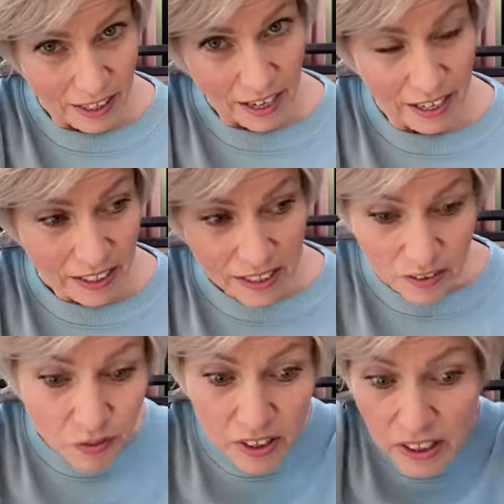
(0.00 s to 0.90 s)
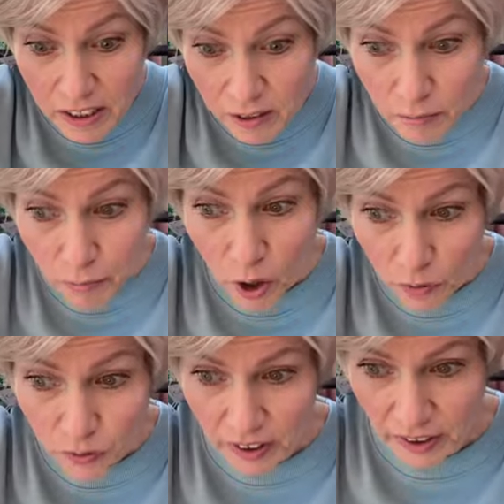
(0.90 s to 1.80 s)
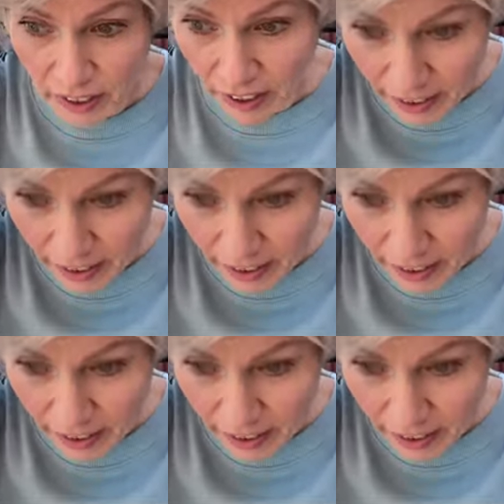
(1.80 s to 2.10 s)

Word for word: and this fits perfectly.